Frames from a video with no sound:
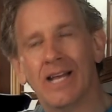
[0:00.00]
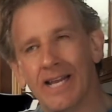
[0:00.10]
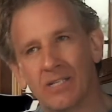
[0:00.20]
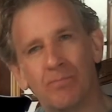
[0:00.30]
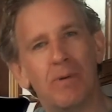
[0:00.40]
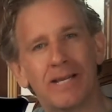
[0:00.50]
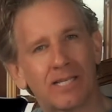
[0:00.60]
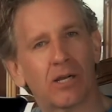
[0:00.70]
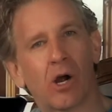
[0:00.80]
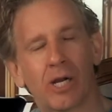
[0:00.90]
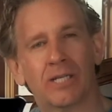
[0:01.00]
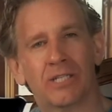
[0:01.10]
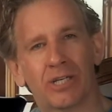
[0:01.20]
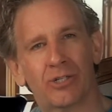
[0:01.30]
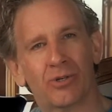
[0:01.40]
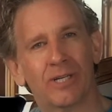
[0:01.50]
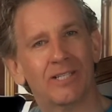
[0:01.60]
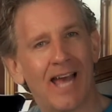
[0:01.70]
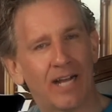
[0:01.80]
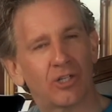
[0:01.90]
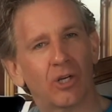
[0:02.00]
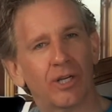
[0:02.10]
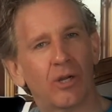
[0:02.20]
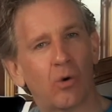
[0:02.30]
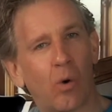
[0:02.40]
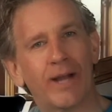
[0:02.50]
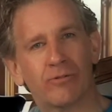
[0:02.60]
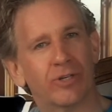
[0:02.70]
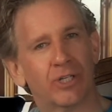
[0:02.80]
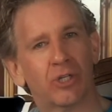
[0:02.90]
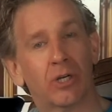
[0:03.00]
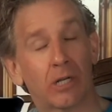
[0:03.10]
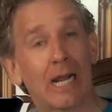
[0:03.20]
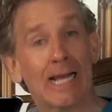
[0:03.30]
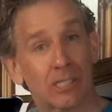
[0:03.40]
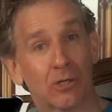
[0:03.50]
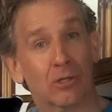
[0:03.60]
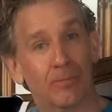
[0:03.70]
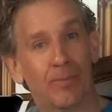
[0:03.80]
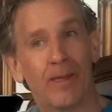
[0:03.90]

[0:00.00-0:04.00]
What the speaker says: its basic architecture is actually quite traditional and classical.